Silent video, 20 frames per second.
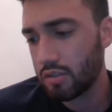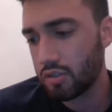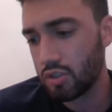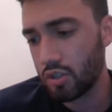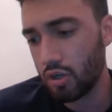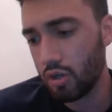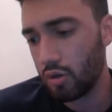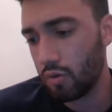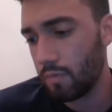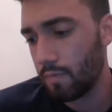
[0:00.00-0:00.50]

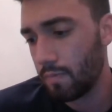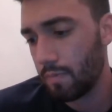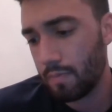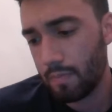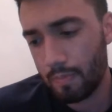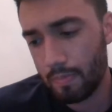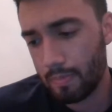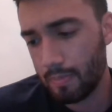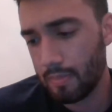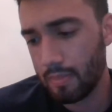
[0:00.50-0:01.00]
So
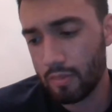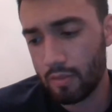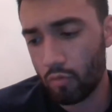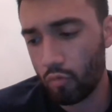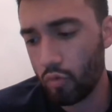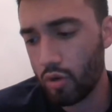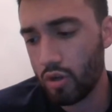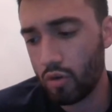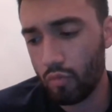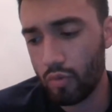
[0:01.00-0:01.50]
the
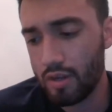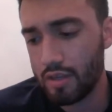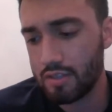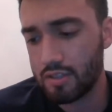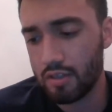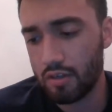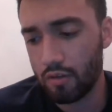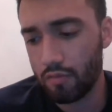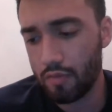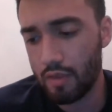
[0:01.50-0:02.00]
real
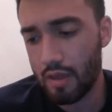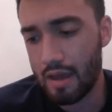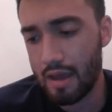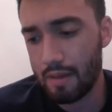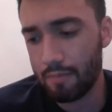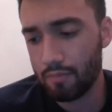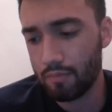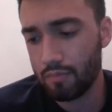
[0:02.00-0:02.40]
reason of that